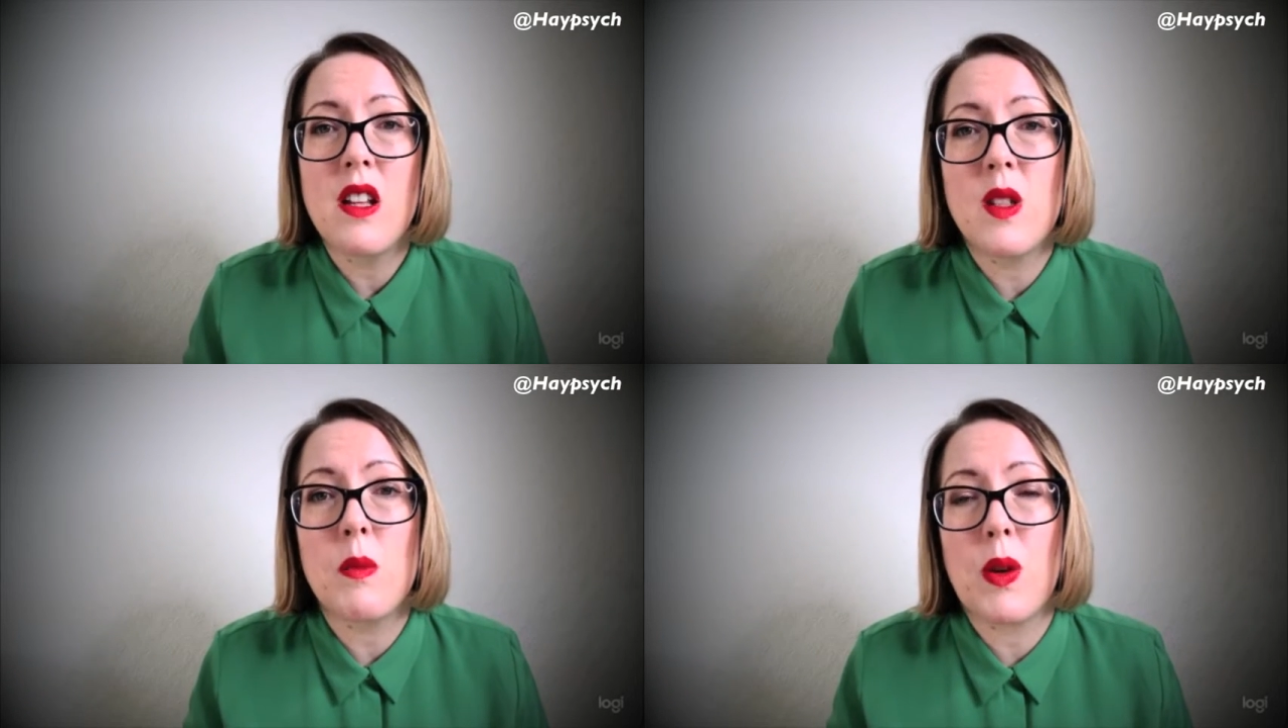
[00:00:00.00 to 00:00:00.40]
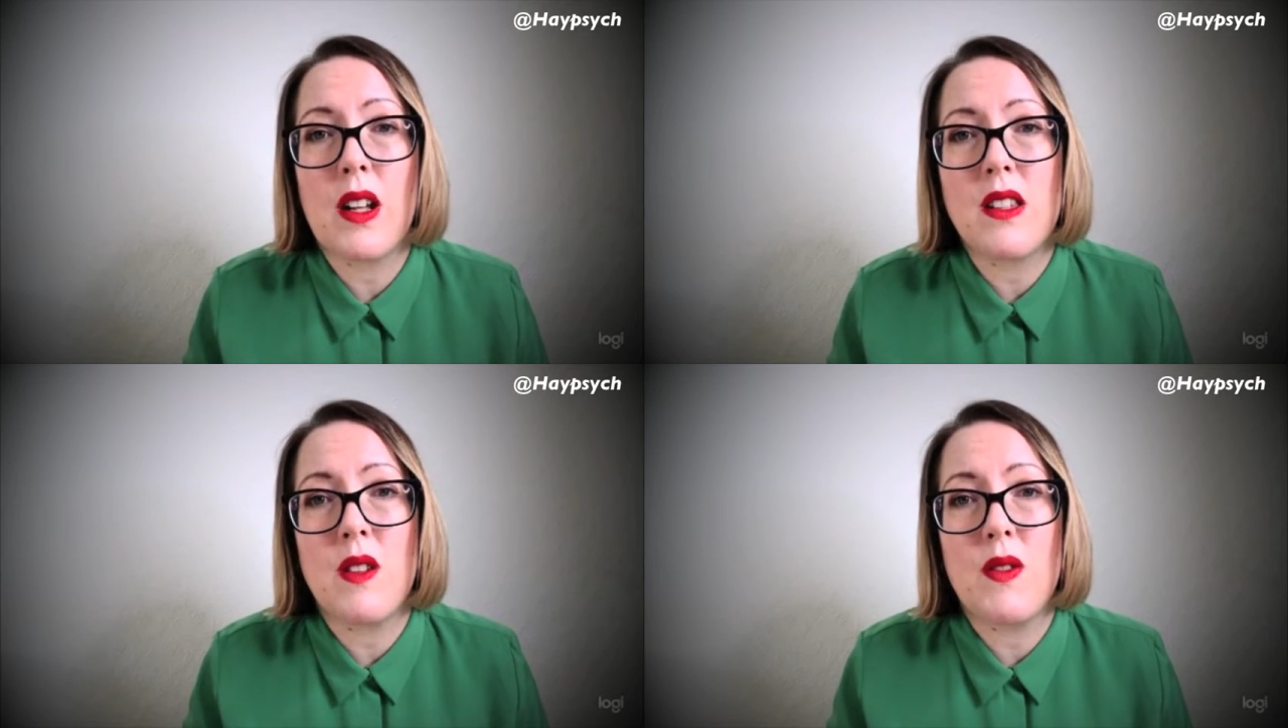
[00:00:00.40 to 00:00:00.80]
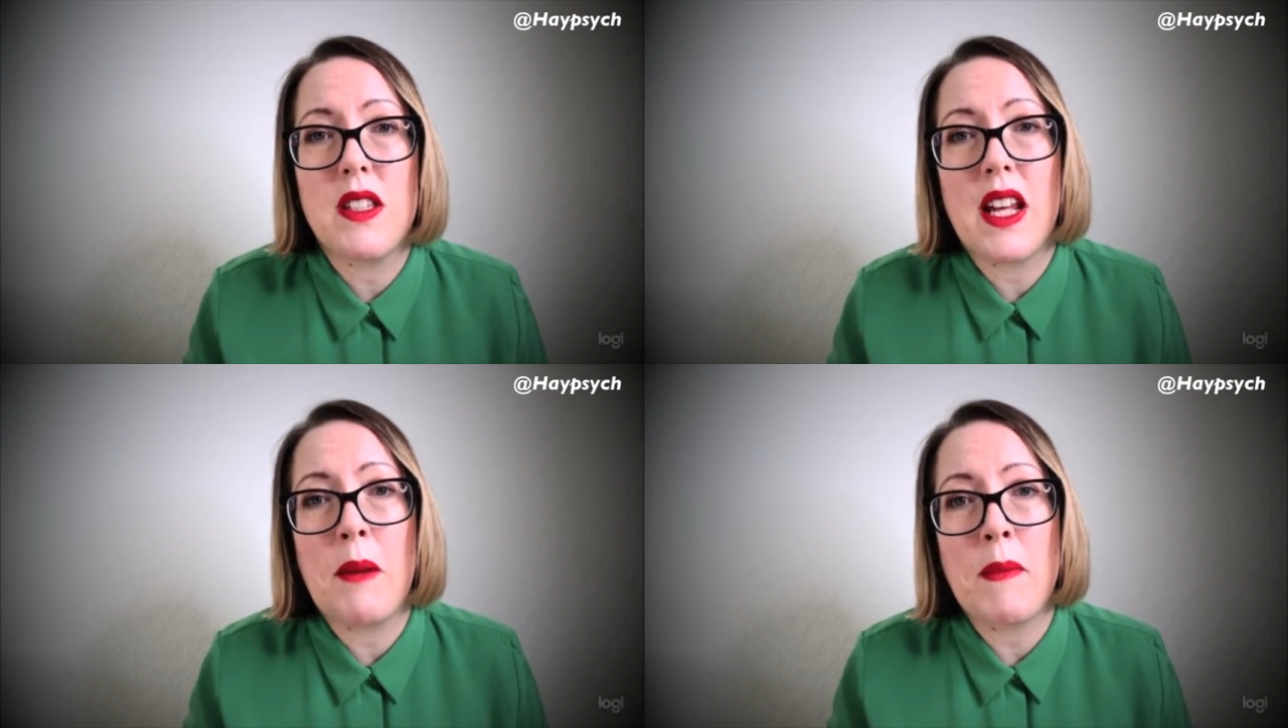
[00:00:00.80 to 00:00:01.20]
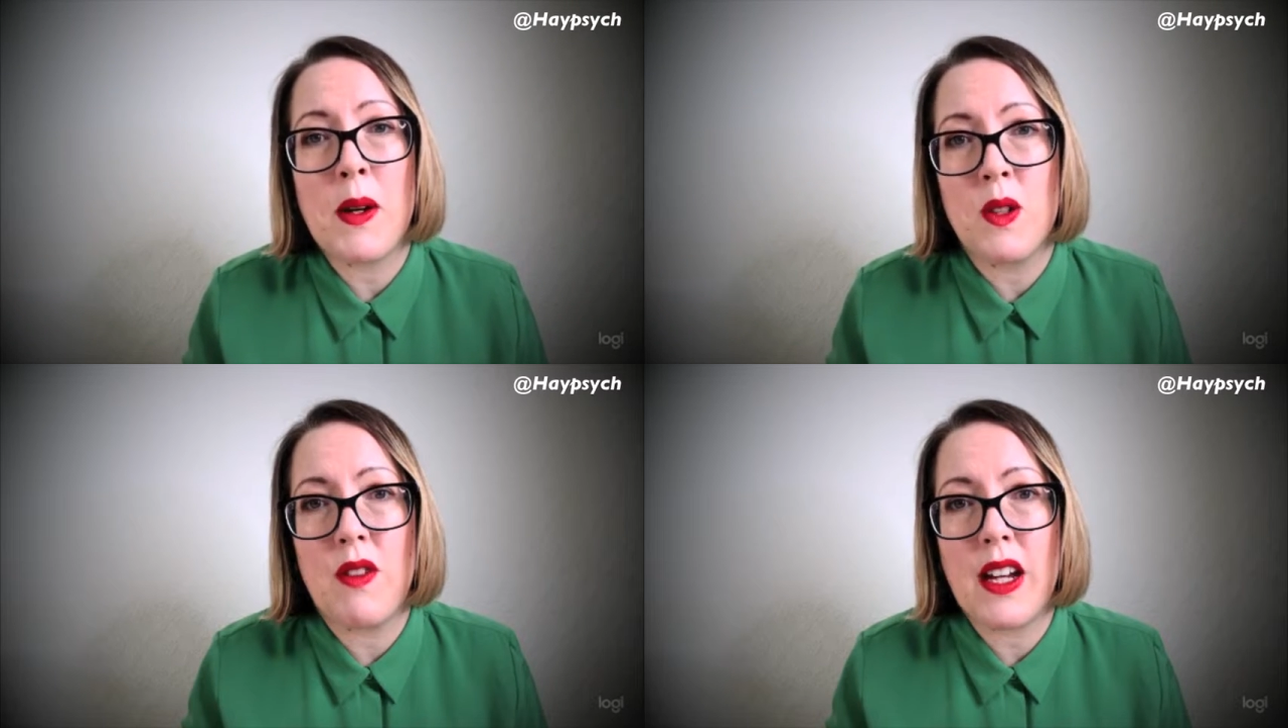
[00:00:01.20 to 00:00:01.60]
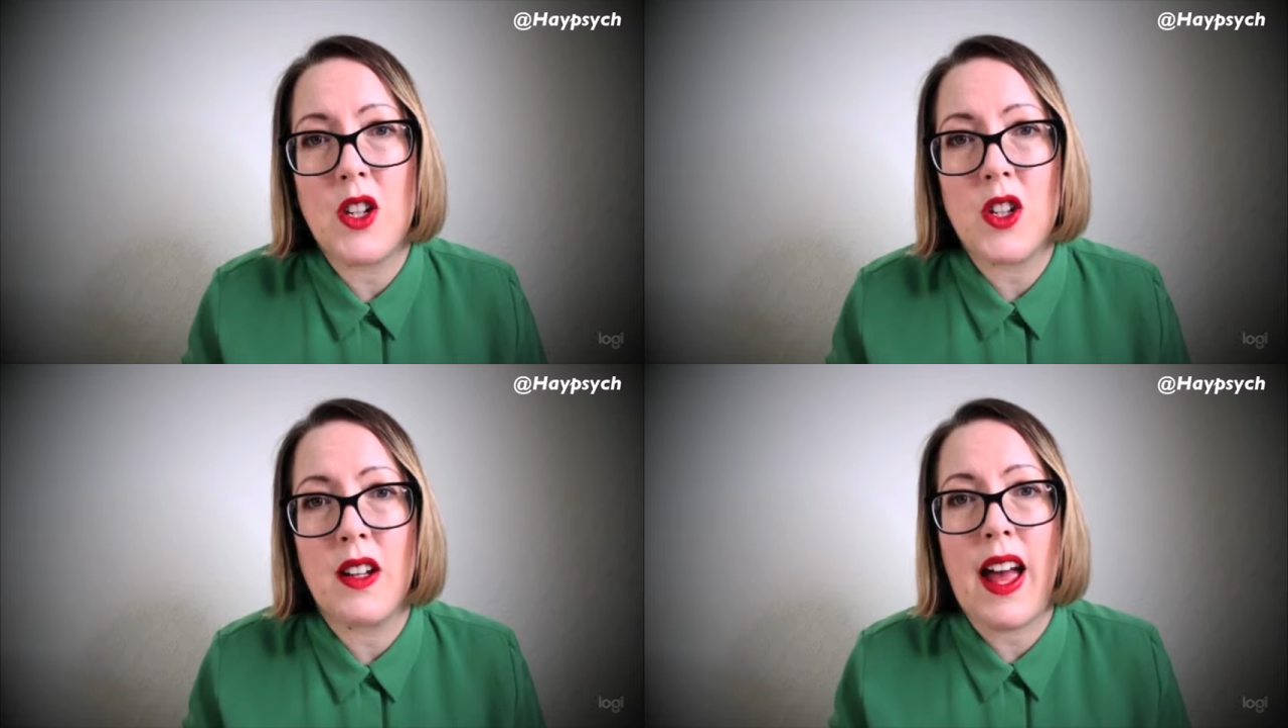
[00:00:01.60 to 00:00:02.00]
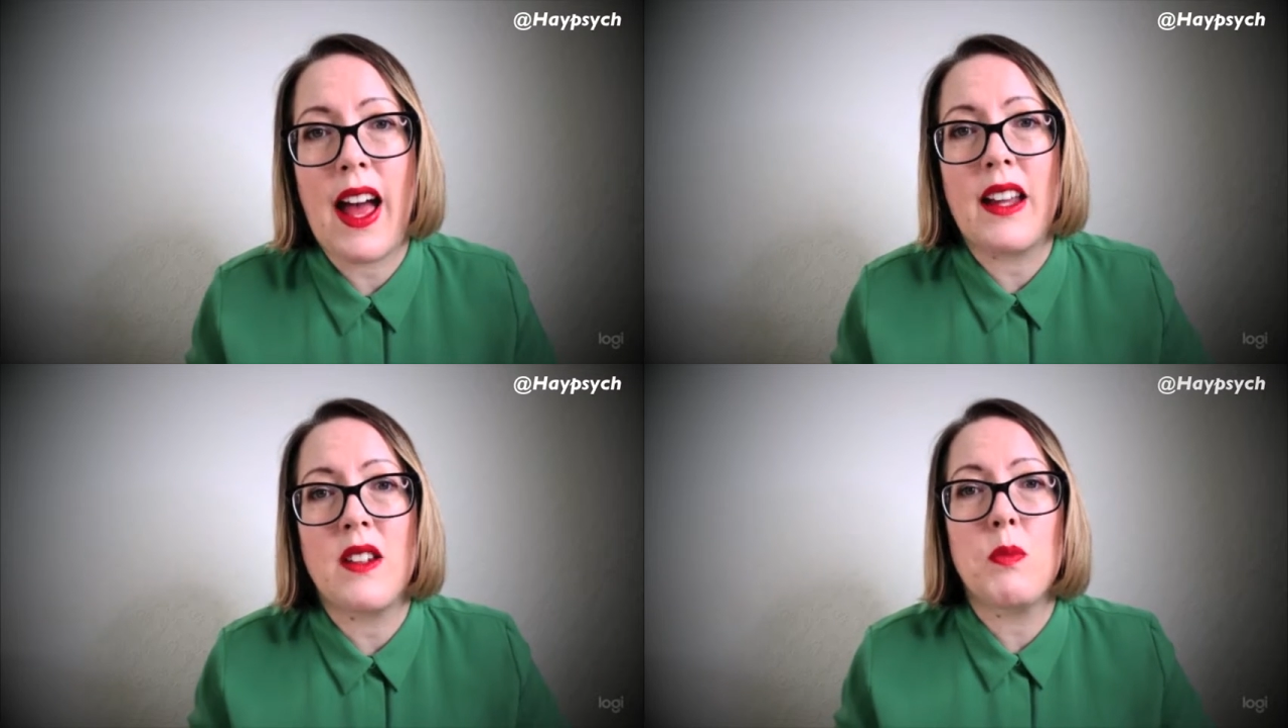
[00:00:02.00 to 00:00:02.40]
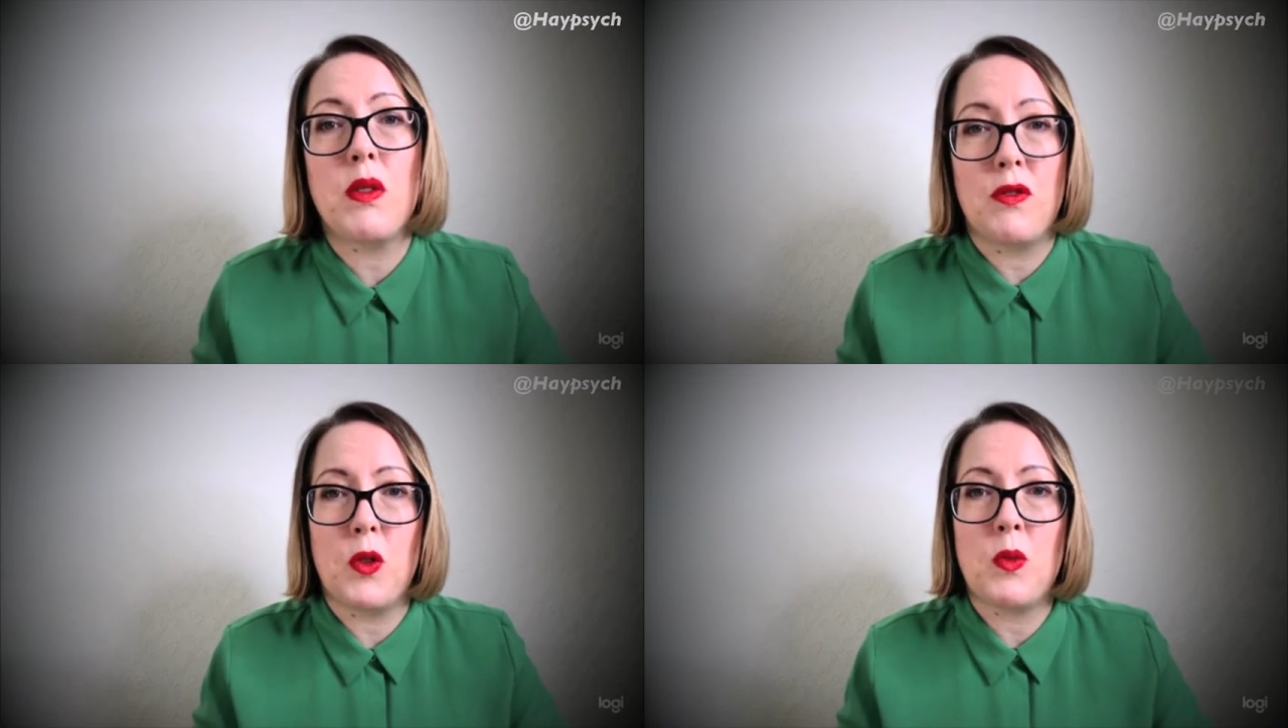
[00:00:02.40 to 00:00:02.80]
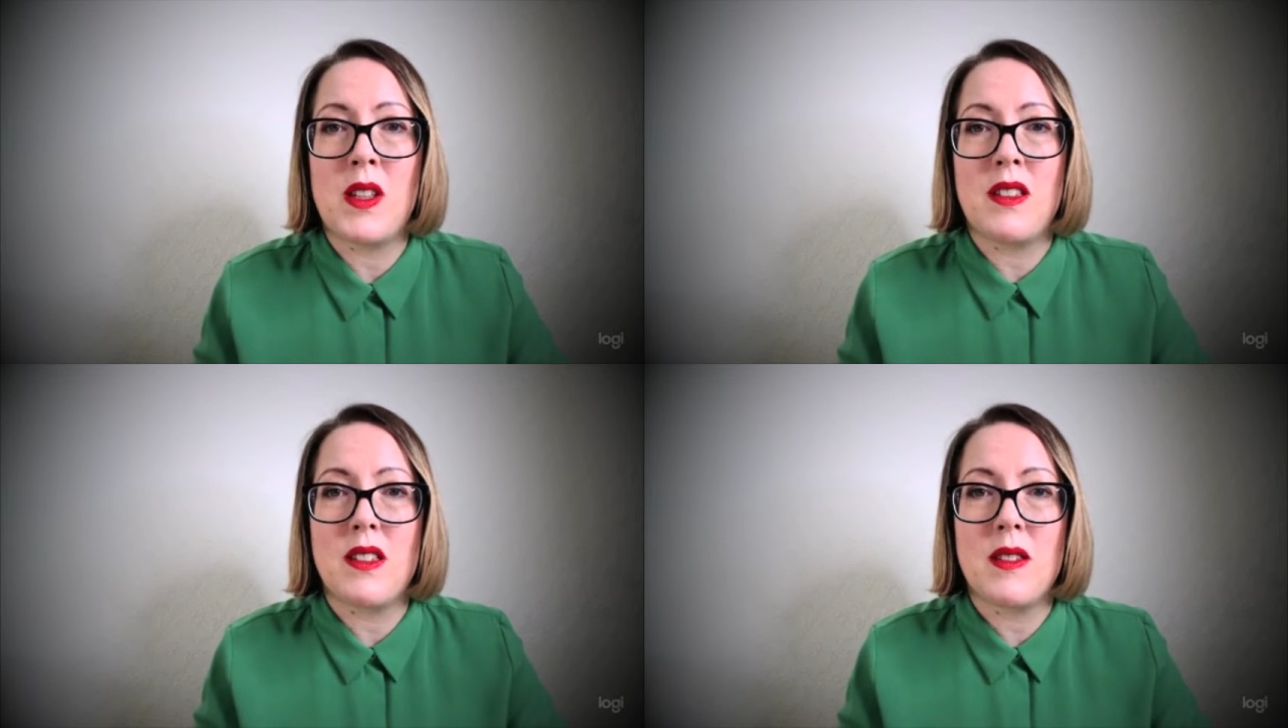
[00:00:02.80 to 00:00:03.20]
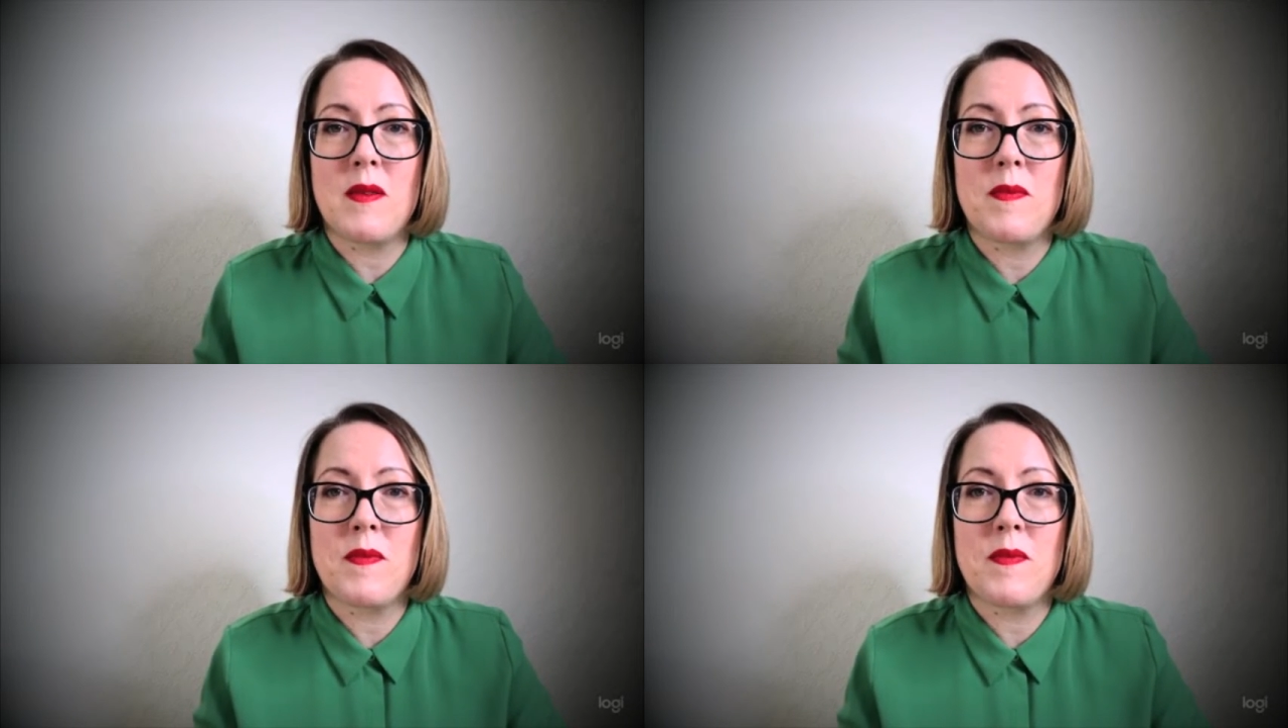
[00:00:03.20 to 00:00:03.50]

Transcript: to productivity, motivation and performance.